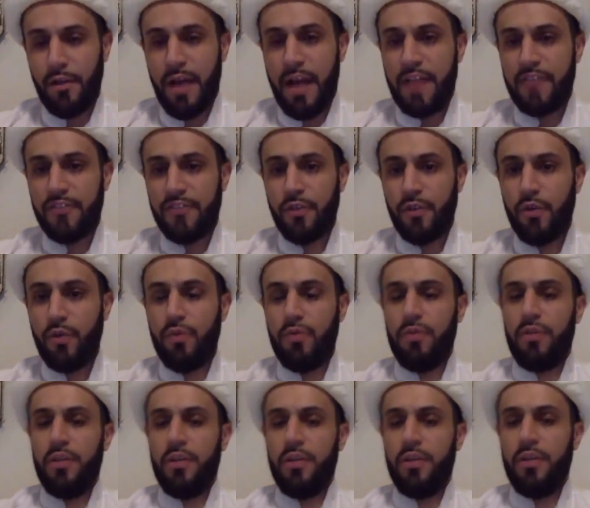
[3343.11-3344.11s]
You know, as
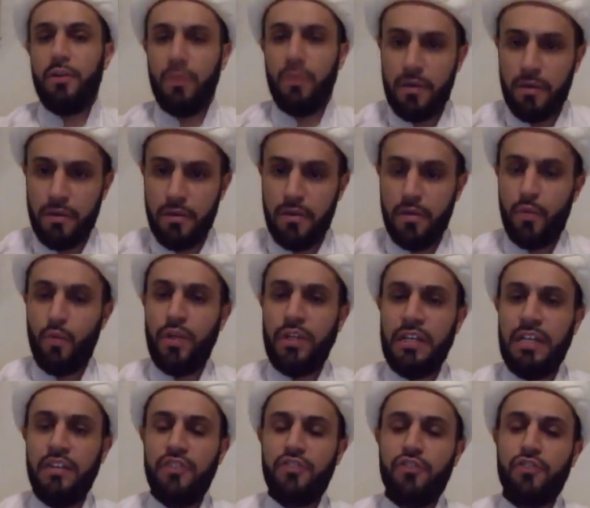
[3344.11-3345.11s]
though, you know,
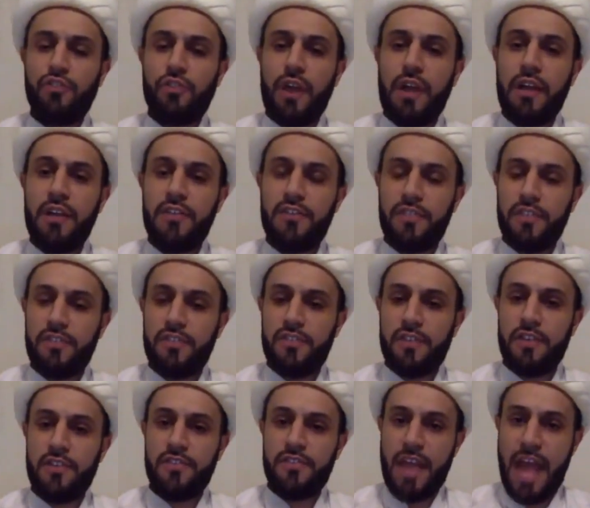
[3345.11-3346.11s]
when he strikes,
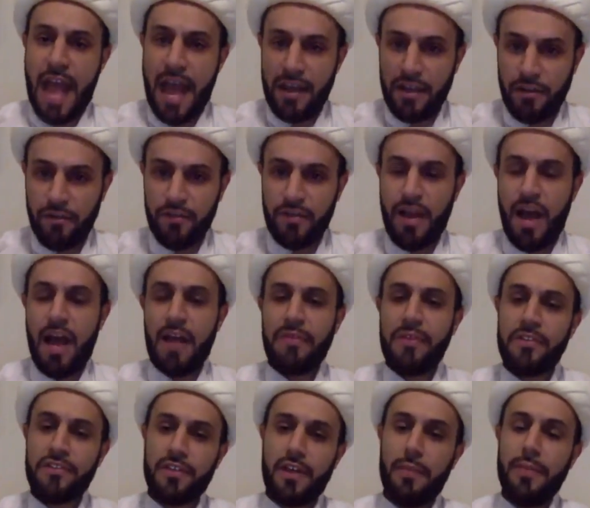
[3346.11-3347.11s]
it's the hand of
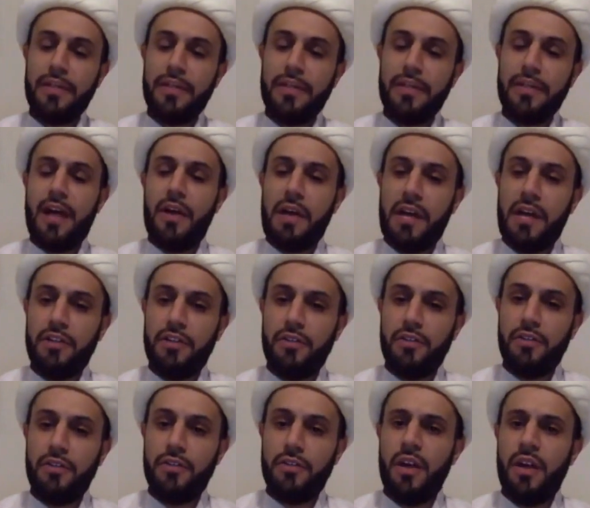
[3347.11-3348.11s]
God that's coming down
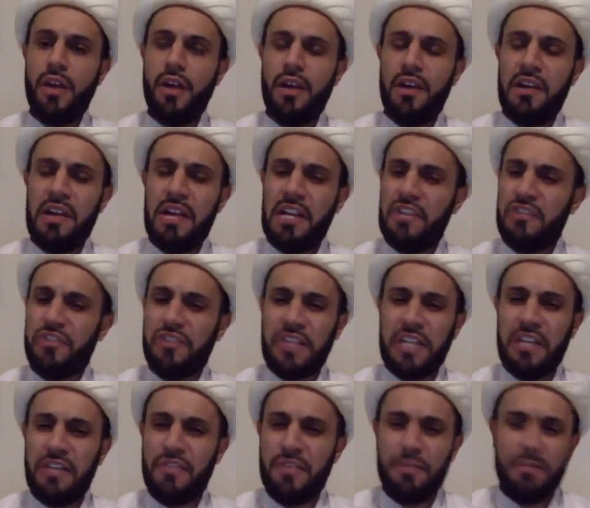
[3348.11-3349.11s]
on you. And
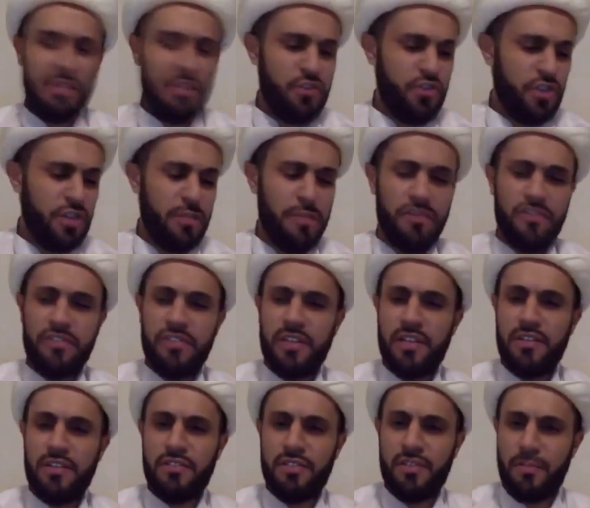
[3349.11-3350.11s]
it's to give him
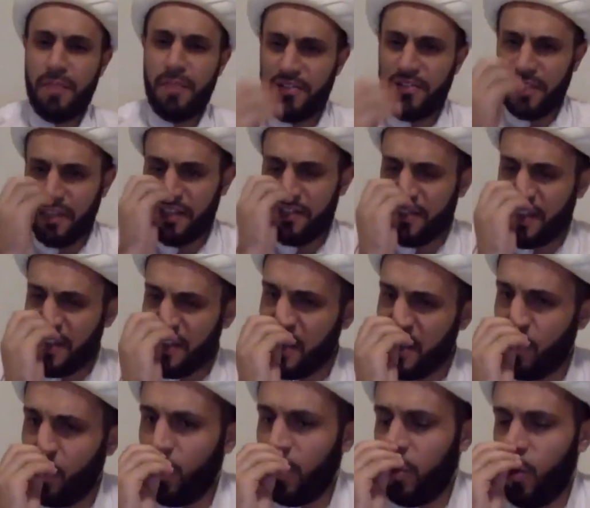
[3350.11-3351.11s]
legitimacy, to basically
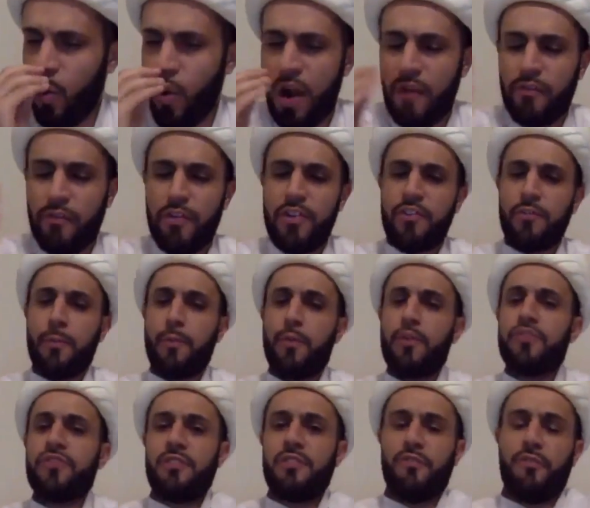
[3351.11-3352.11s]
say that whoever
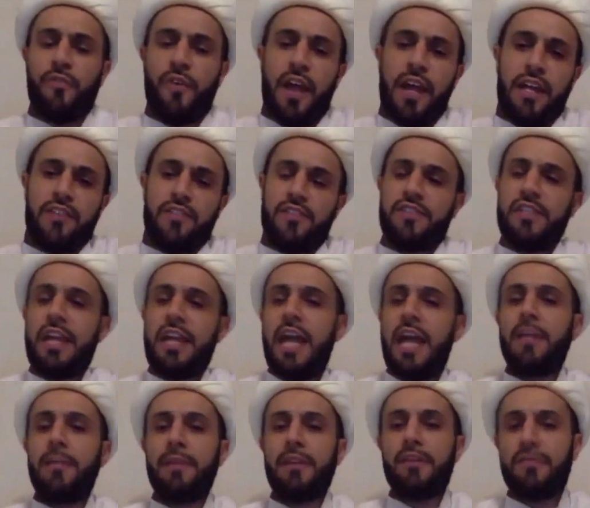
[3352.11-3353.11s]
this person fights is
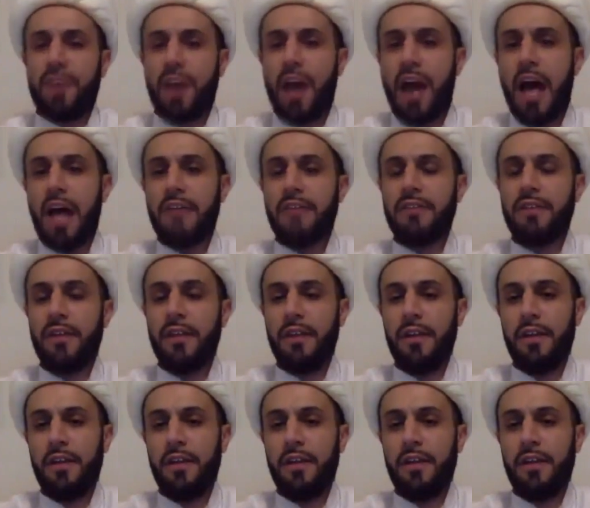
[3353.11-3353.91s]
an enemy of God.